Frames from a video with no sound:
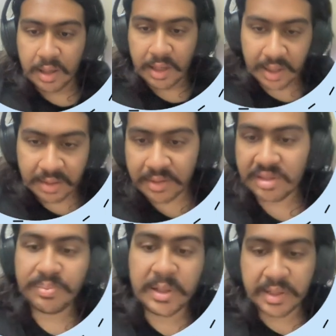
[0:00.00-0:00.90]
In
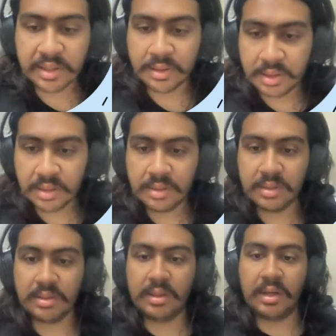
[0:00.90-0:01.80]
this particular
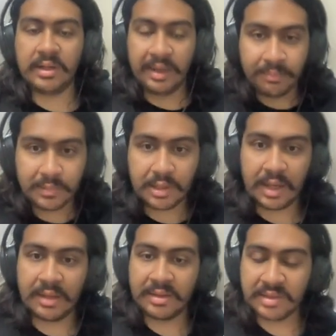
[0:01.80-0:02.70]
attempt
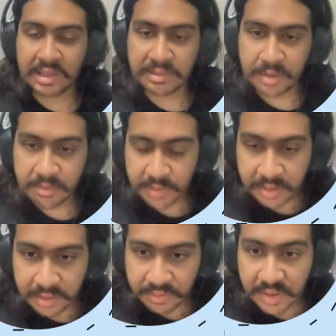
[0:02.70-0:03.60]
at this
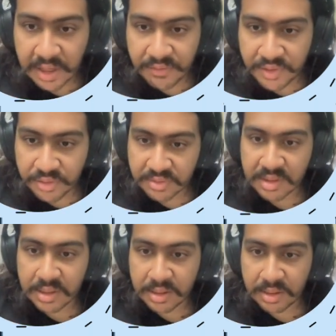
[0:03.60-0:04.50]
experiment, we have used
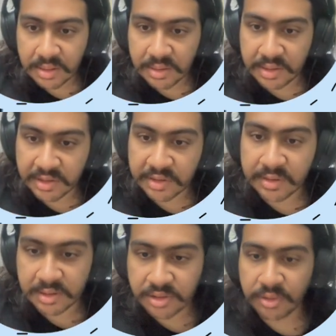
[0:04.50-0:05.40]
a
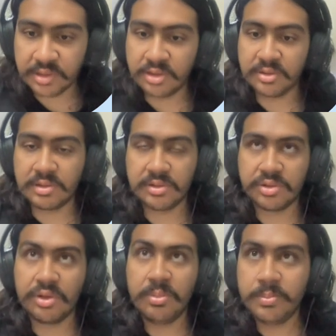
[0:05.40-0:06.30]
digital storage
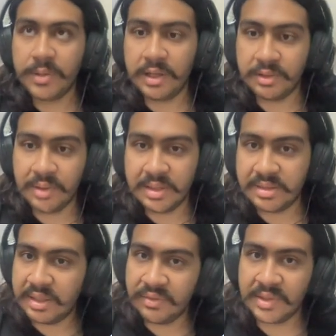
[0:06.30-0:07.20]
oscilloscope.
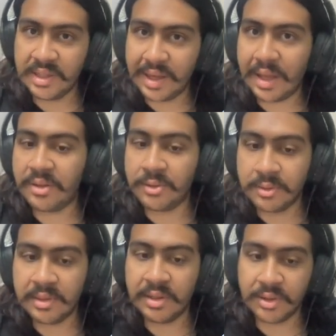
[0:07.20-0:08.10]
Otherwise, even a
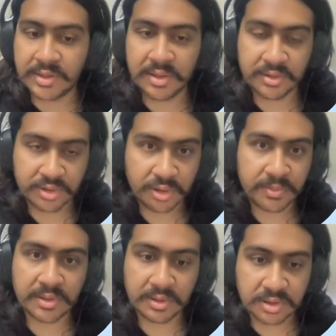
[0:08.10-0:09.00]
cathode ray oscilloscope
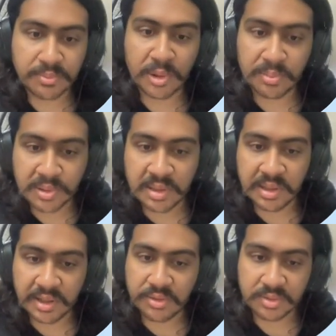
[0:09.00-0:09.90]
is also
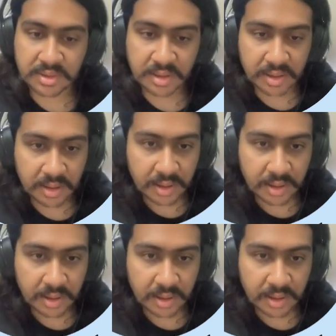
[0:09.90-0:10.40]
popularly used.